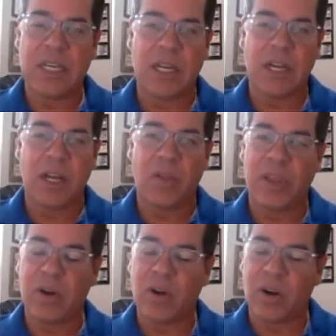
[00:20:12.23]

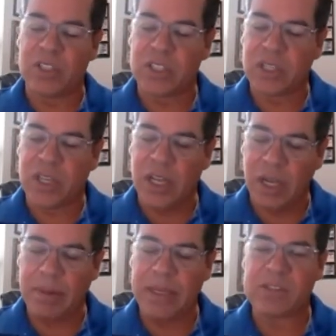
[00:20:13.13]
There are
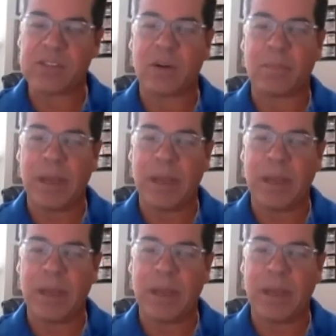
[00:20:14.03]
companies that are